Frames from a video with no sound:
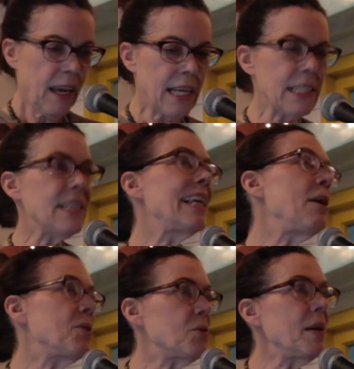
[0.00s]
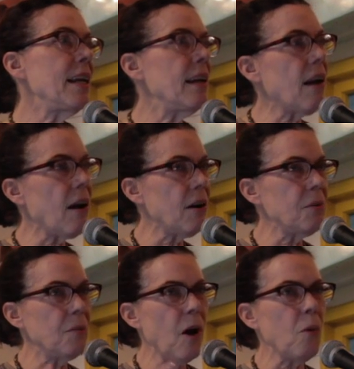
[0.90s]
as Lee was reading,
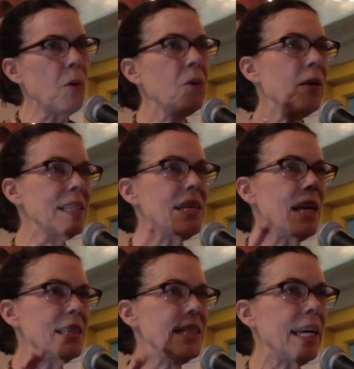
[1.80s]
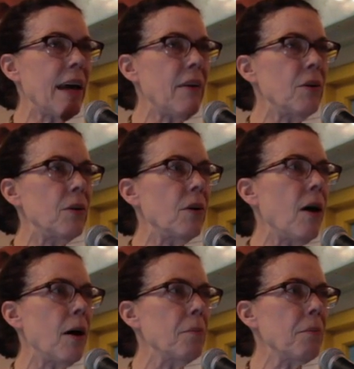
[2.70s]
our work resonates together,
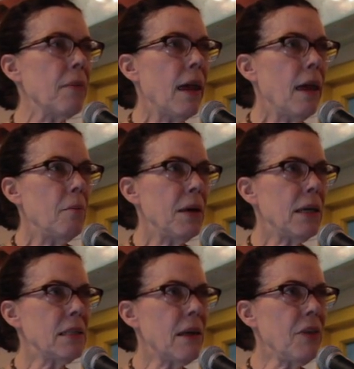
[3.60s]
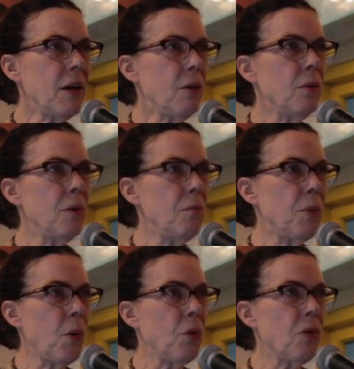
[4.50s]
because I think we
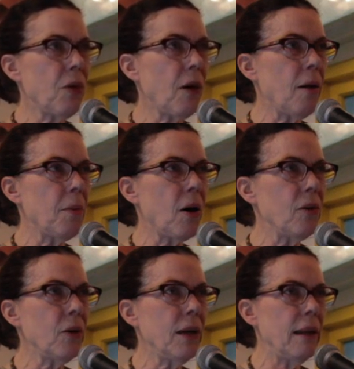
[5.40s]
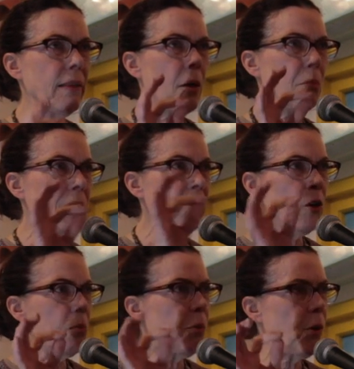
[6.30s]
both are looking at that
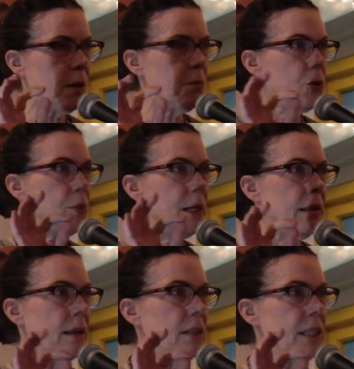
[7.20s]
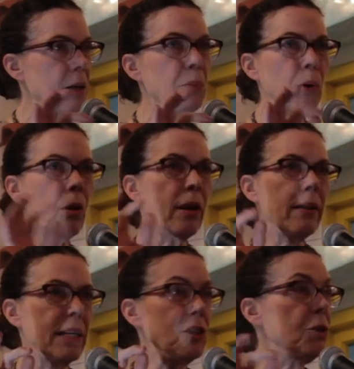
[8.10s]
pivotal point between the temporal
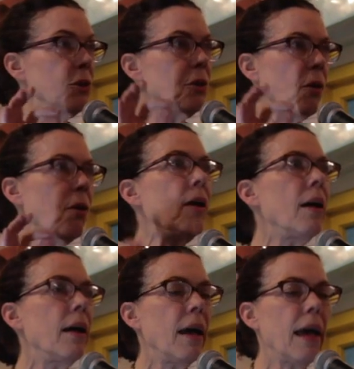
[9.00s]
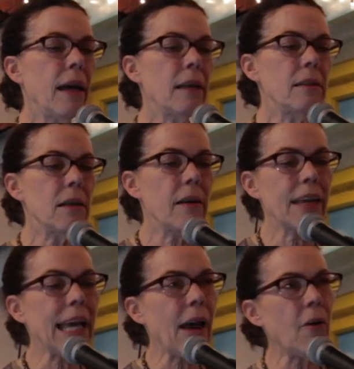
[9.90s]
and the eternal, and
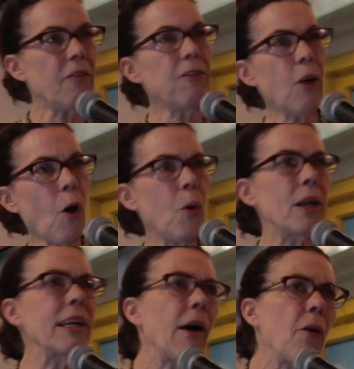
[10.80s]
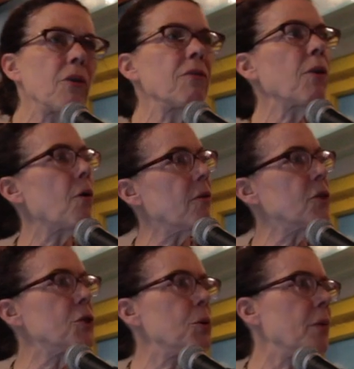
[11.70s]
the flow and counterflow of
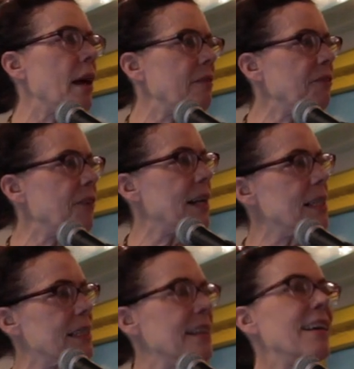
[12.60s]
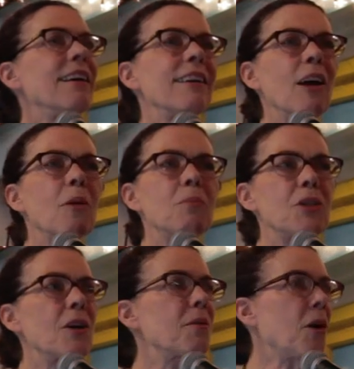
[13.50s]
the two. That phrase
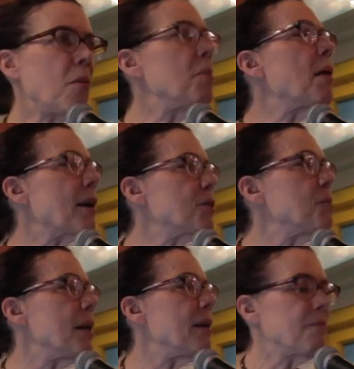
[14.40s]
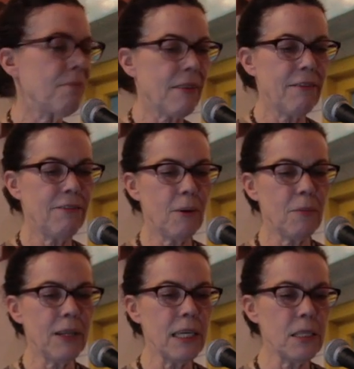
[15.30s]
kept coming back to me
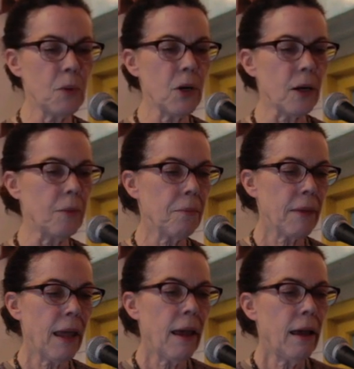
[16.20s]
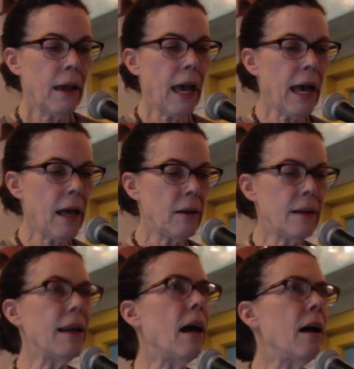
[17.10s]
from Lee's work.
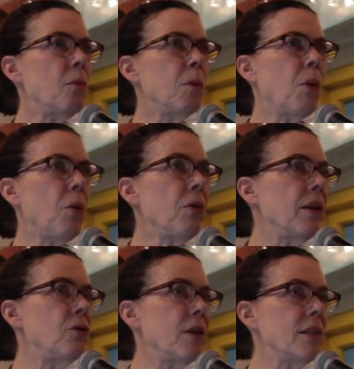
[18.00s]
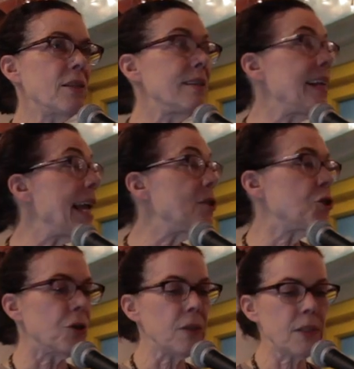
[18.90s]
And we're both interested in
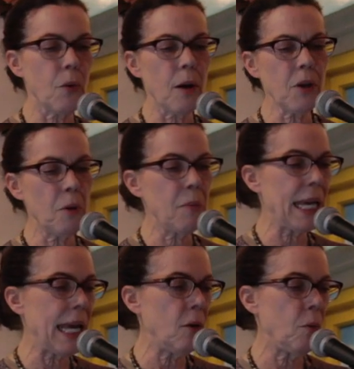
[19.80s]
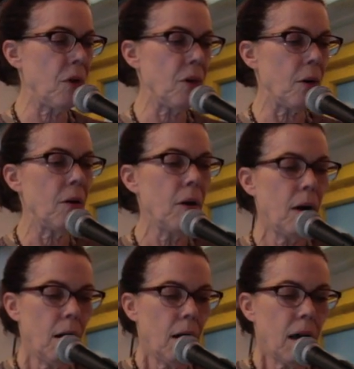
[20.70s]
nature, so I'm going to begin with
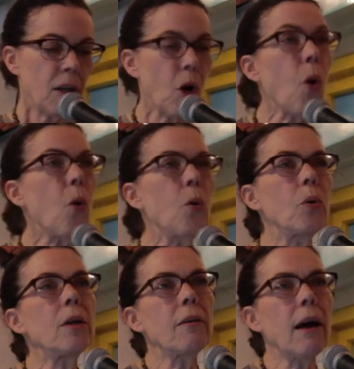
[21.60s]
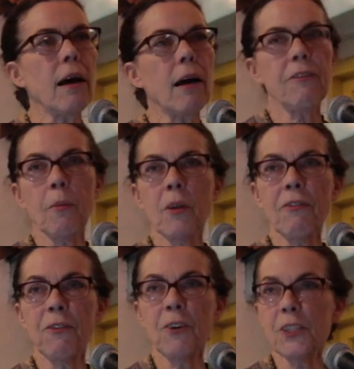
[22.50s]
an ode from the
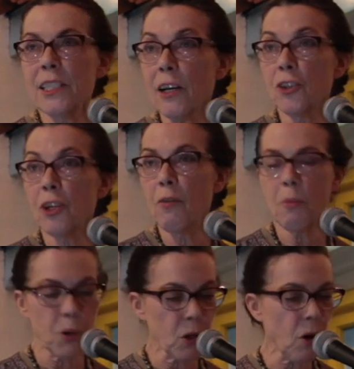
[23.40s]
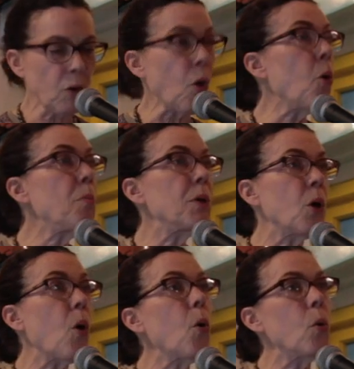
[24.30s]
first section of the book called
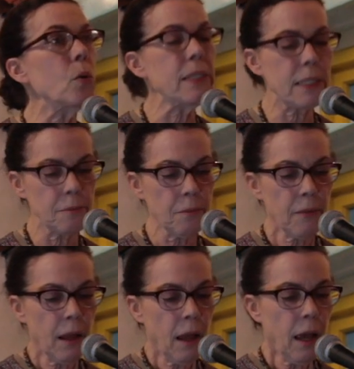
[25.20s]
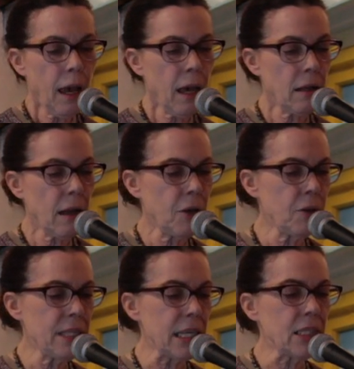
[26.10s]
Open Odes. And I
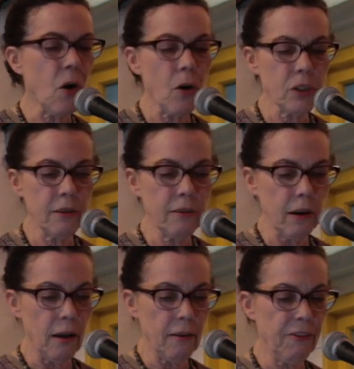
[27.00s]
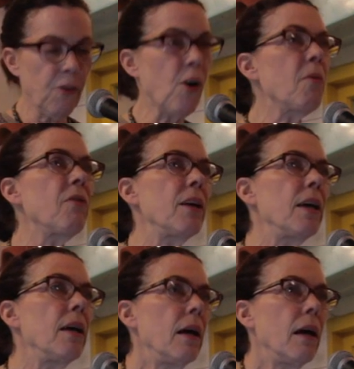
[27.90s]
use the exalted form of
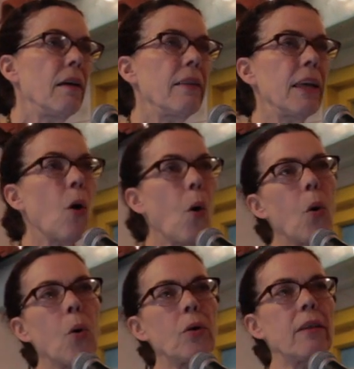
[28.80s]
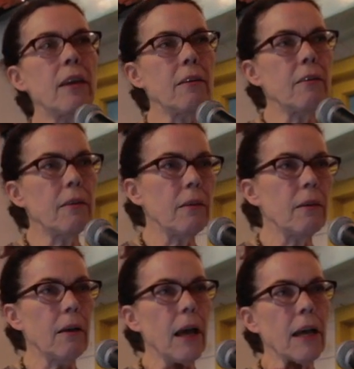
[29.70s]
the ode, the
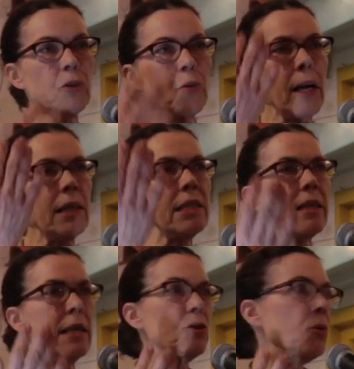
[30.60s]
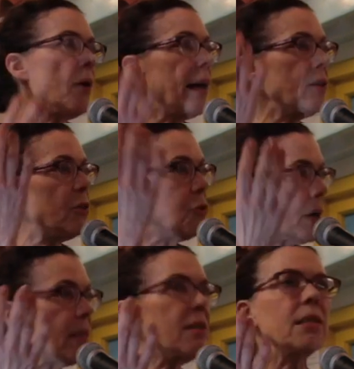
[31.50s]
address, the direct
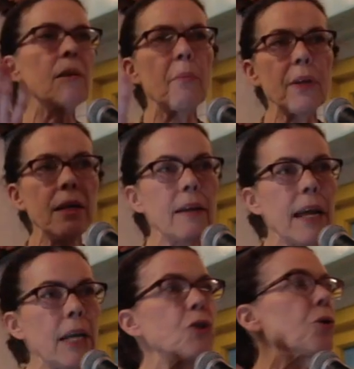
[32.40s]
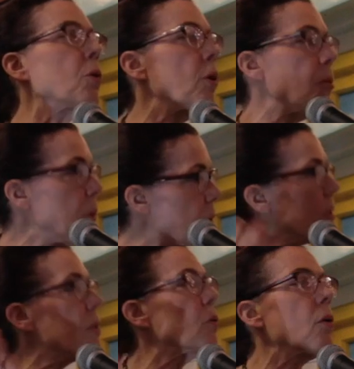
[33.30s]
address to something in nature or a
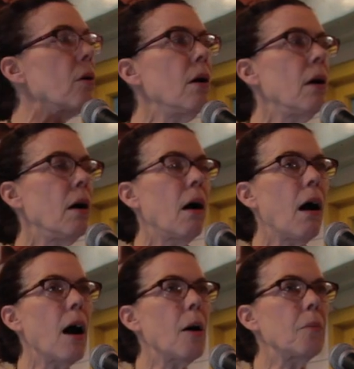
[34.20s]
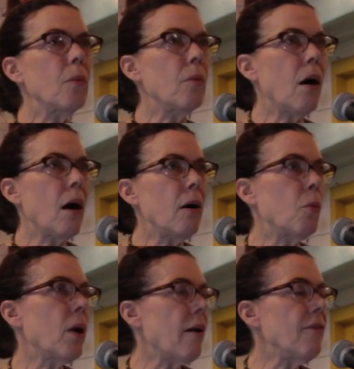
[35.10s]
person or
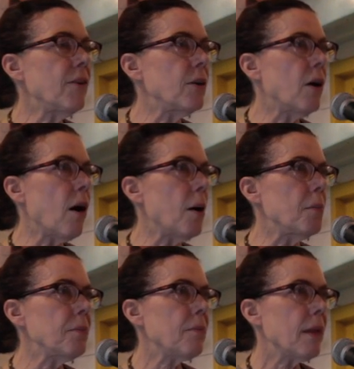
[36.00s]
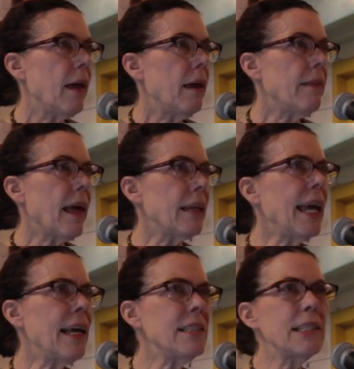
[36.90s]
whatever, that
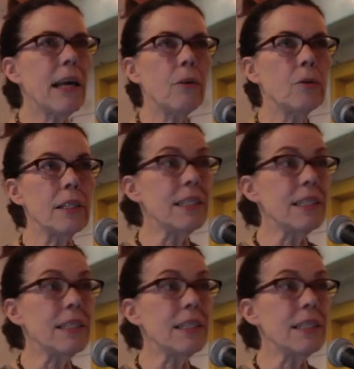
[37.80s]
can sound